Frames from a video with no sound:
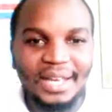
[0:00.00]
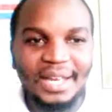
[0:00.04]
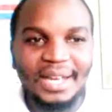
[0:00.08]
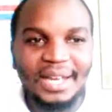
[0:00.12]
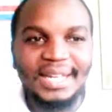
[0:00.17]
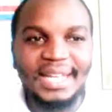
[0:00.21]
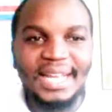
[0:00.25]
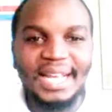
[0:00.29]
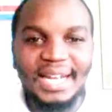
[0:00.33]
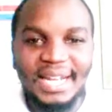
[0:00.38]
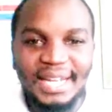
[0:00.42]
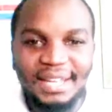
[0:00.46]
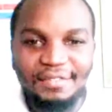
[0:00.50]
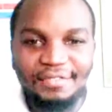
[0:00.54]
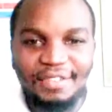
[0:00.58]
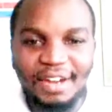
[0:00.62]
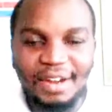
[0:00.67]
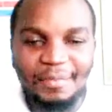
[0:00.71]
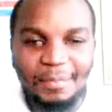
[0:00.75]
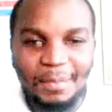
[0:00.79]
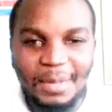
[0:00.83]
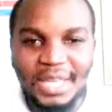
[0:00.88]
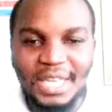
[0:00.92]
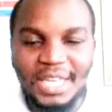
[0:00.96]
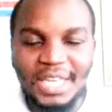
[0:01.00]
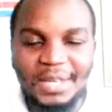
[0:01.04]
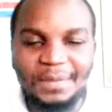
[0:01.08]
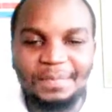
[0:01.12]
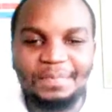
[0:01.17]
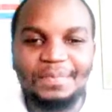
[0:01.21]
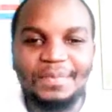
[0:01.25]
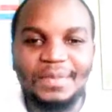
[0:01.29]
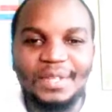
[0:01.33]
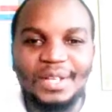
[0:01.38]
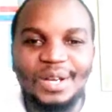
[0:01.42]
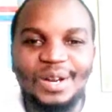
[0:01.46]
deliver me
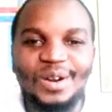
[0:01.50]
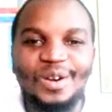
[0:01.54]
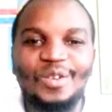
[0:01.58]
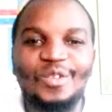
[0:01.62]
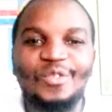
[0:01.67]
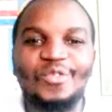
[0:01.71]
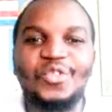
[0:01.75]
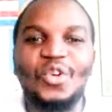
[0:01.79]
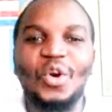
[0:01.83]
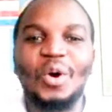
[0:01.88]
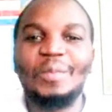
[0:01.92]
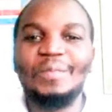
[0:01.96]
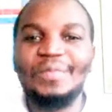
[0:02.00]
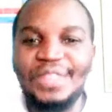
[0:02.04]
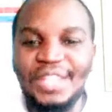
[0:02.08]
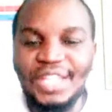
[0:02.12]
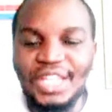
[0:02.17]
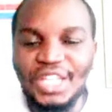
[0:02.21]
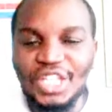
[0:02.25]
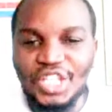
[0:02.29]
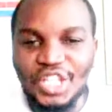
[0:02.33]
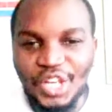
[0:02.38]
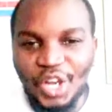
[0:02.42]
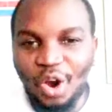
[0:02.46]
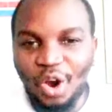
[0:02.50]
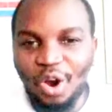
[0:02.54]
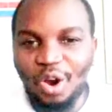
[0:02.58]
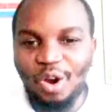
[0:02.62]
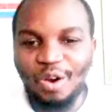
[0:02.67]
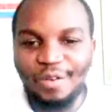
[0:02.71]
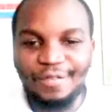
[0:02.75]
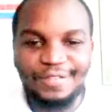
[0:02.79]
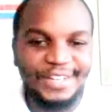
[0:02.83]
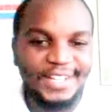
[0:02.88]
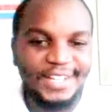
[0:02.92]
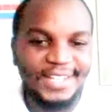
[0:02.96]
from this
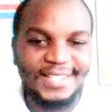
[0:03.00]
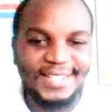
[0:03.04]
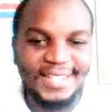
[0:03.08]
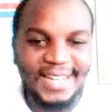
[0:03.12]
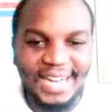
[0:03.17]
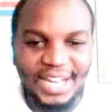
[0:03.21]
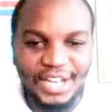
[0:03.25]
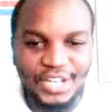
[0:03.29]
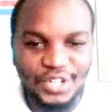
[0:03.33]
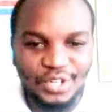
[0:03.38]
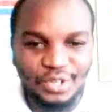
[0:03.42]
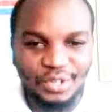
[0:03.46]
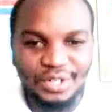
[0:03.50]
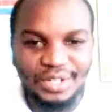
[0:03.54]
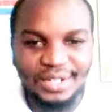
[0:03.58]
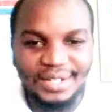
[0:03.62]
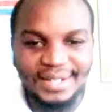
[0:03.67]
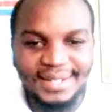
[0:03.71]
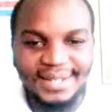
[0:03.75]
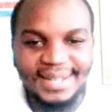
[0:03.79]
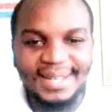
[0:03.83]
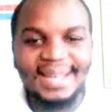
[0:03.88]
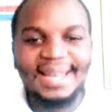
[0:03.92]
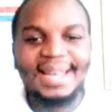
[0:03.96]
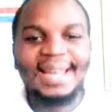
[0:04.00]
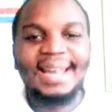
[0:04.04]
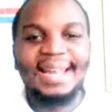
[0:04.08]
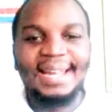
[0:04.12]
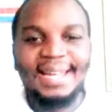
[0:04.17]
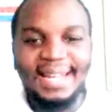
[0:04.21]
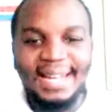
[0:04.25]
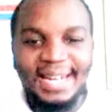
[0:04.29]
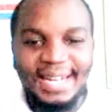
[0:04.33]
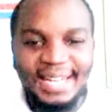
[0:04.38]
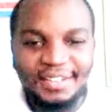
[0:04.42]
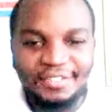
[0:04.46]
yoke of distraction,
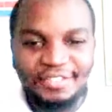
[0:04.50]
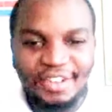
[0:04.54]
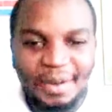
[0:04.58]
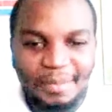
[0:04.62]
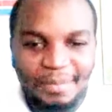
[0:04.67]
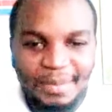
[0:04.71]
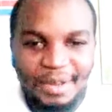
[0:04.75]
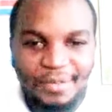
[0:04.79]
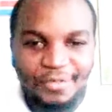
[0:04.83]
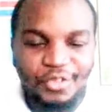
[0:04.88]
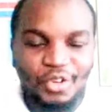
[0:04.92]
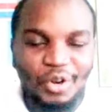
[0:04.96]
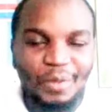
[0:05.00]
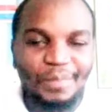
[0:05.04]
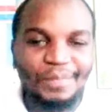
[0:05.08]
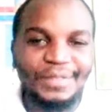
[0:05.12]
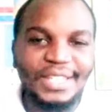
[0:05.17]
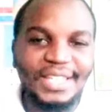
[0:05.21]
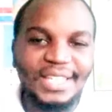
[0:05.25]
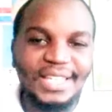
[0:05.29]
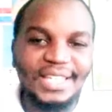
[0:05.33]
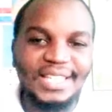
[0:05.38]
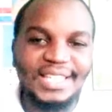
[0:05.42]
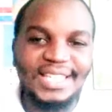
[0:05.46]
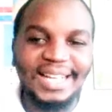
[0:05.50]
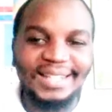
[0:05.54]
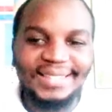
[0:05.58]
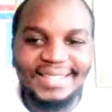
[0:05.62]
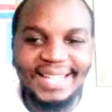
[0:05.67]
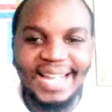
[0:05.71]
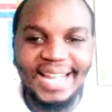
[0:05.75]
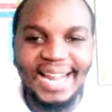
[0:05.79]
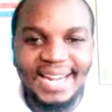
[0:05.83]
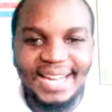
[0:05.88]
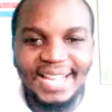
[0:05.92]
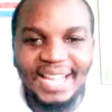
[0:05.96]
deliver me from this
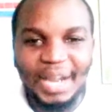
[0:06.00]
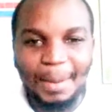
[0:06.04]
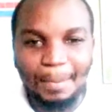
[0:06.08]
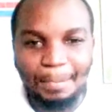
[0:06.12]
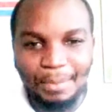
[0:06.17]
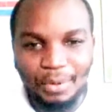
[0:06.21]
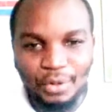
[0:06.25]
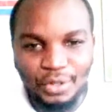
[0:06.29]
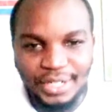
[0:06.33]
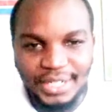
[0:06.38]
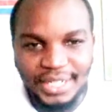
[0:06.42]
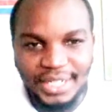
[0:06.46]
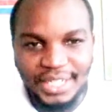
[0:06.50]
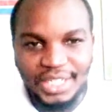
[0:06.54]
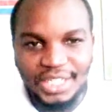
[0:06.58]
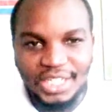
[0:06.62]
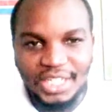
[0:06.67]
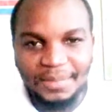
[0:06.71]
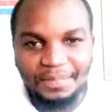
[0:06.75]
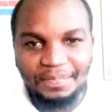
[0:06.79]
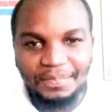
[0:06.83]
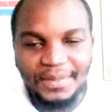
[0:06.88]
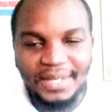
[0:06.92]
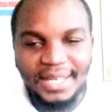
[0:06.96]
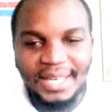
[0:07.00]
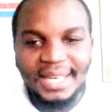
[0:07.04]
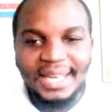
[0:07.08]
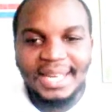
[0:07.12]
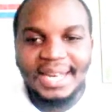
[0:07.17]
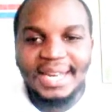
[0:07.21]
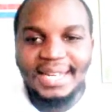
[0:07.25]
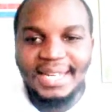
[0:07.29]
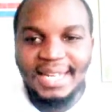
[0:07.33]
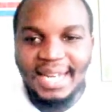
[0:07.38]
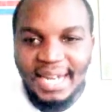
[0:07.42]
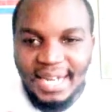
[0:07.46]
satanic bondage,
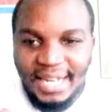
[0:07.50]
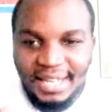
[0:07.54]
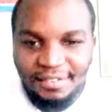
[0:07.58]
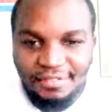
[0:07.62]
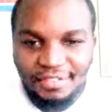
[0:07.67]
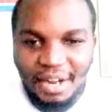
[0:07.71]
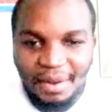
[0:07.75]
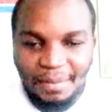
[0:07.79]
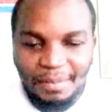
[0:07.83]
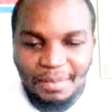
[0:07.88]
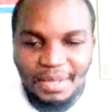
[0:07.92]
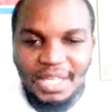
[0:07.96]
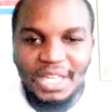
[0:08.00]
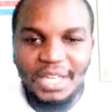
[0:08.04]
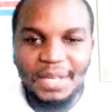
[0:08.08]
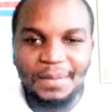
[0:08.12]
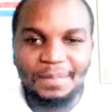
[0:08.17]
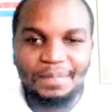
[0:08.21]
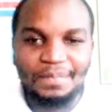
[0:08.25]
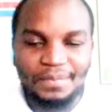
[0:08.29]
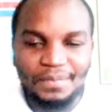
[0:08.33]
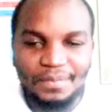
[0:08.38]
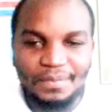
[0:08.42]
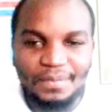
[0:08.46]
deliver me